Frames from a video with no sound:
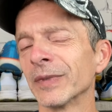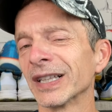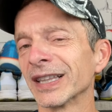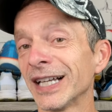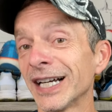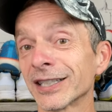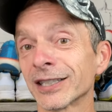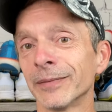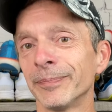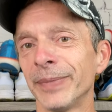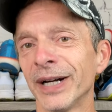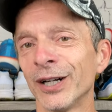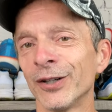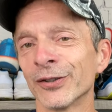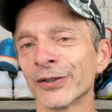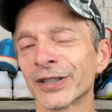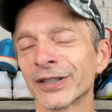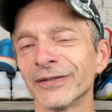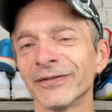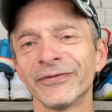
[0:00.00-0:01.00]
Lots of
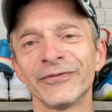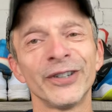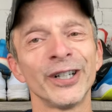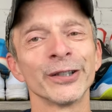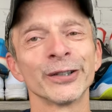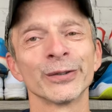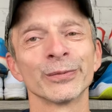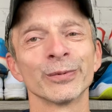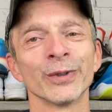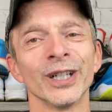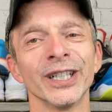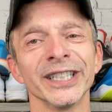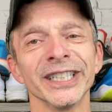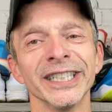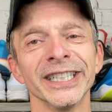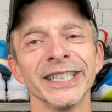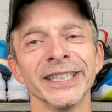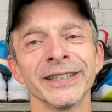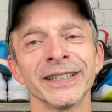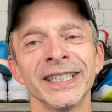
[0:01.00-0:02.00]
bounce. Fun to run
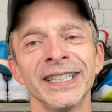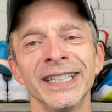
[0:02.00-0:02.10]
in.